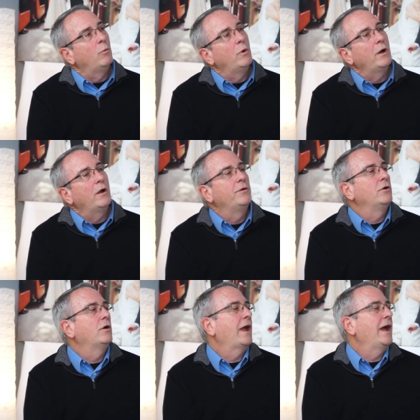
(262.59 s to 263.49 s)
Well, what
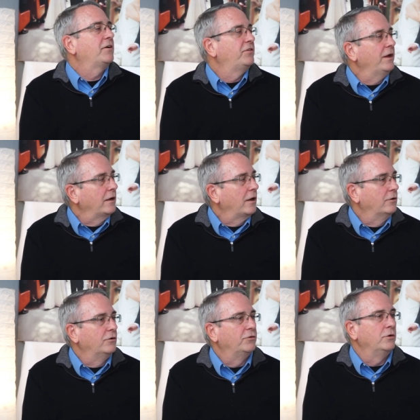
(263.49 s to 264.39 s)
other
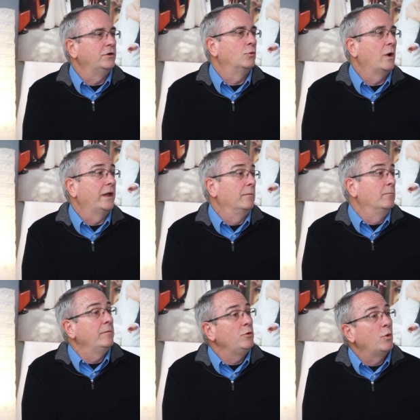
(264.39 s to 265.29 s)
accent colors are in your
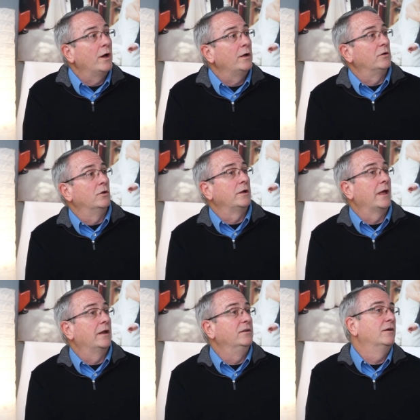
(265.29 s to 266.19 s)
wedding? Maybe go ought to
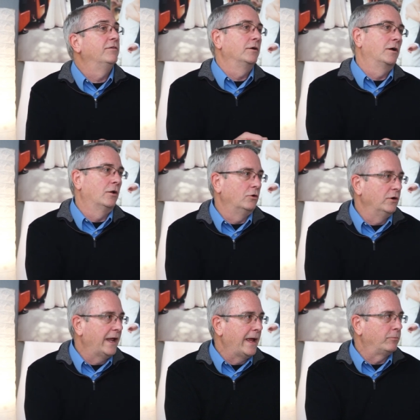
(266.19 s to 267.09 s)
look at a different
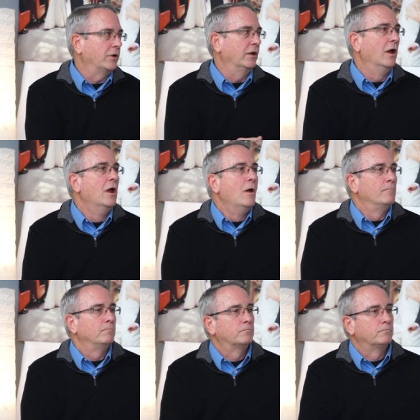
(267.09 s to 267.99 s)
colored napkin.
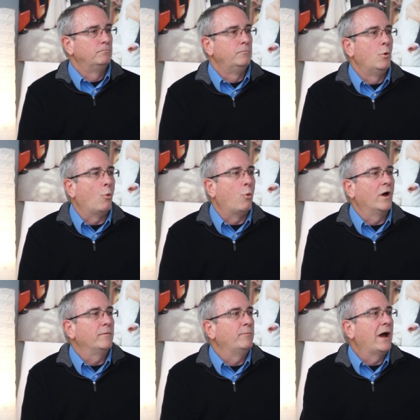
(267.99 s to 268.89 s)

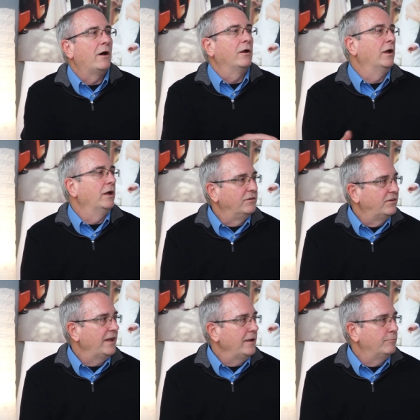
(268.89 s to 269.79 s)
What about
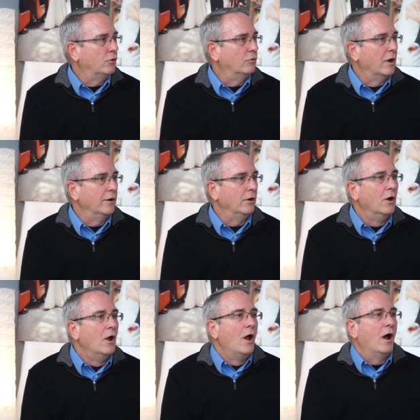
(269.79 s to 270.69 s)
a table
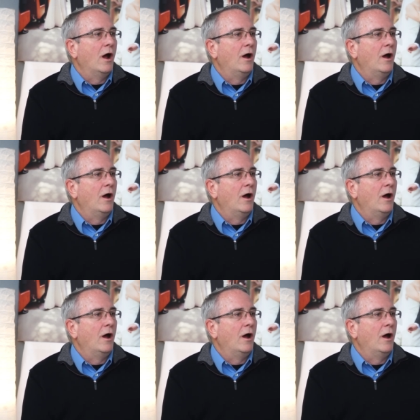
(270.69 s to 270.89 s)
runner?